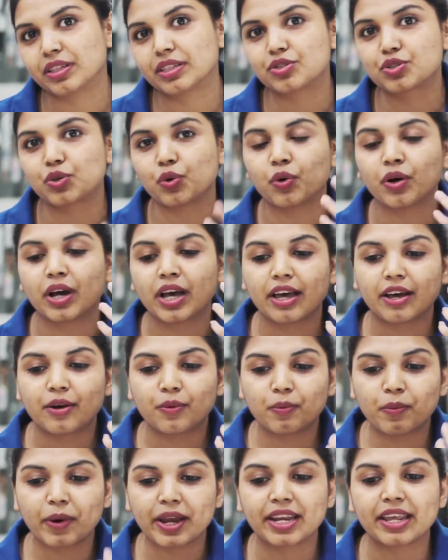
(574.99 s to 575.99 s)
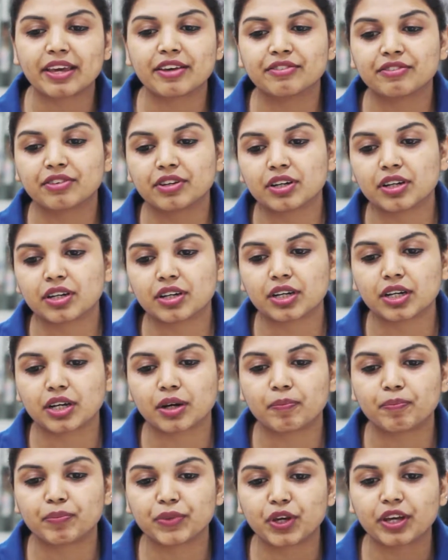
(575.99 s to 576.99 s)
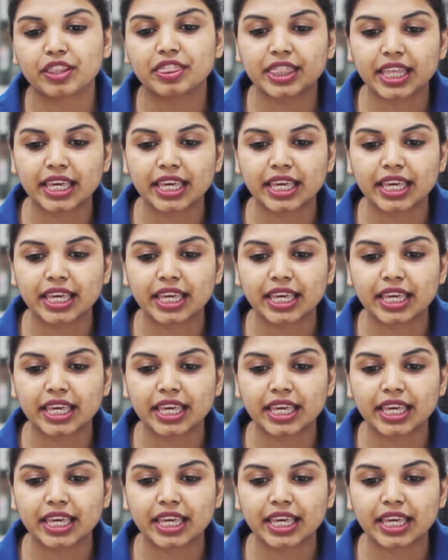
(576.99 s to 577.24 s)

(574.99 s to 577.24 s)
So whenever you're